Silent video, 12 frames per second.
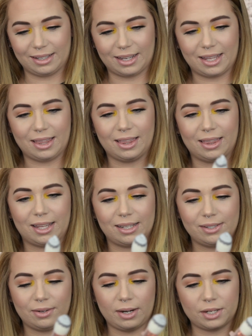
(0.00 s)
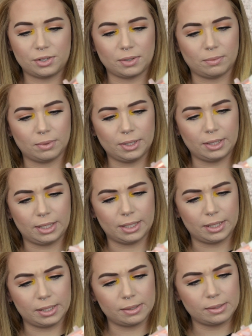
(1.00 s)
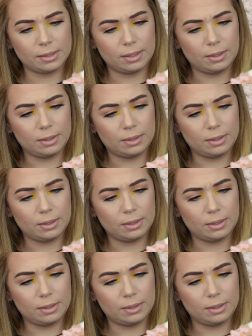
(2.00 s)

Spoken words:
And these are actually really nice.